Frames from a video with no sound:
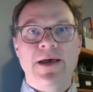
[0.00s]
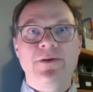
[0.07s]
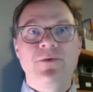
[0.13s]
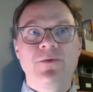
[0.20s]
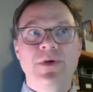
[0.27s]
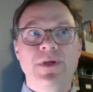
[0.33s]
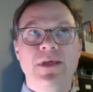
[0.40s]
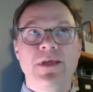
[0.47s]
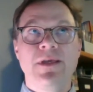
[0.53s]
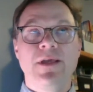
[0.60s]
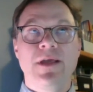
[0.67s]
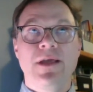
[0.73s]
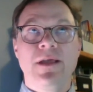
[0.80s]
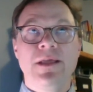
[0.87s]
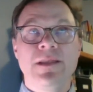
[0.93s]
we
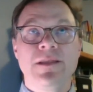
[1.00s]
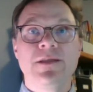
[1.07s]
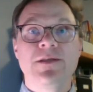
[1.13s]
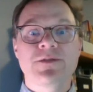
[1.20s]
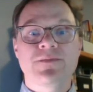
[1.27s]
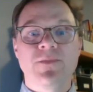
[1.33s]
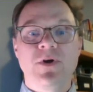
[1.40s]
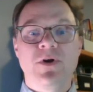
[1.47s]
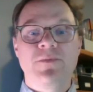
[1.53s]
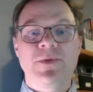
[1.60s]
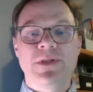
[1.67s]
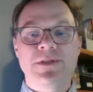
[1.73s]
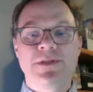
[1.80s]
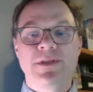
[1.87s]
in this moment